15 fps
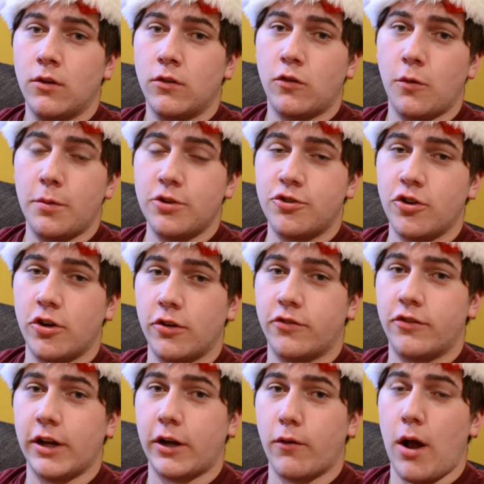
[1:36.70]
So be sure to
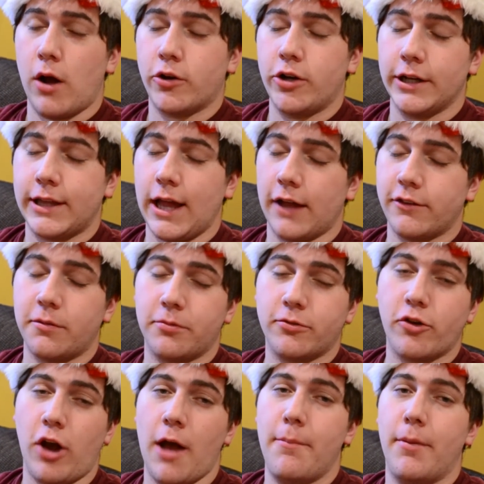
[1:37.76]
stick around, click that
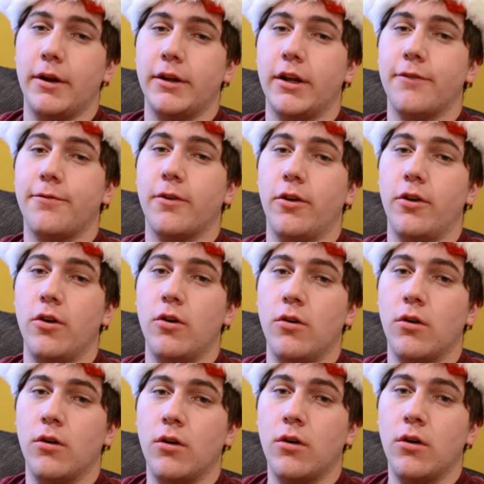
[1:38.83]
subscribe button if you're new.
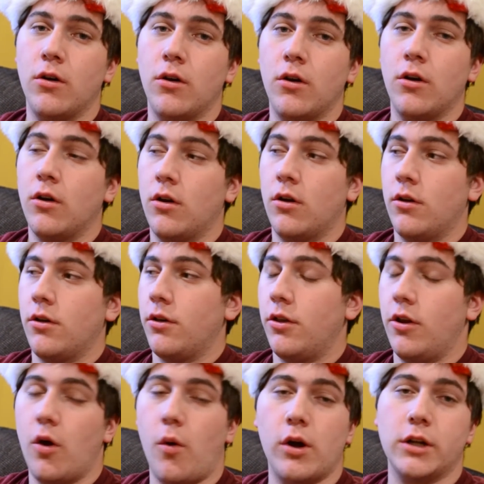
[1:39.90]

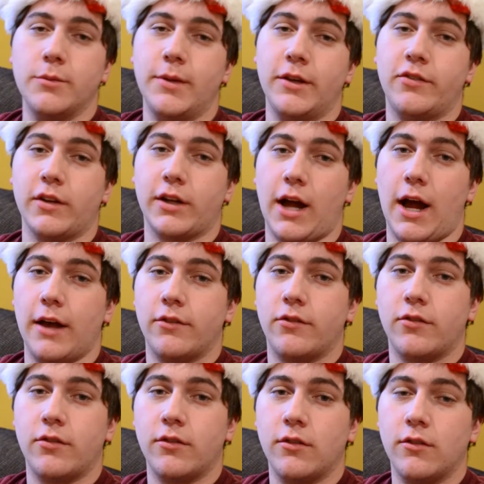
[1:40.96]
You don't want to miss it,
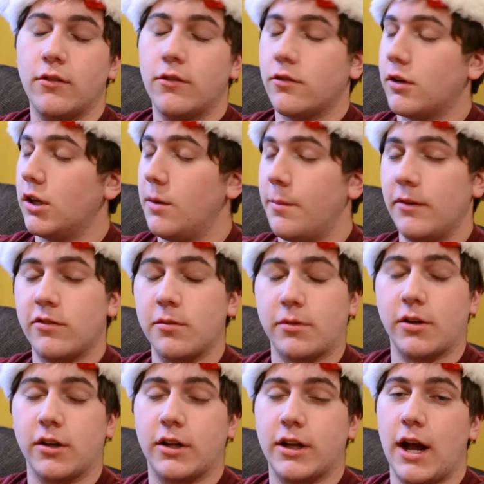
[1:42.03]
guys. It's going to be some
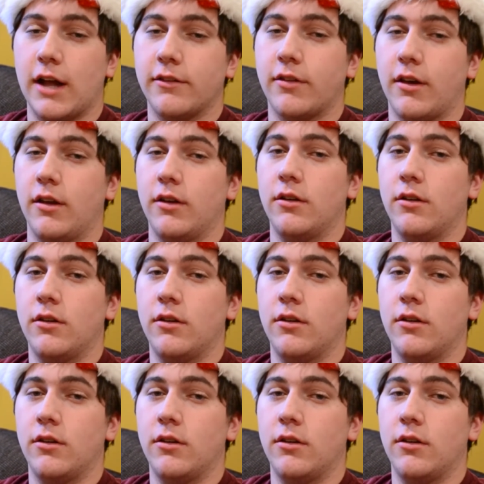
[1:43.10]
good content.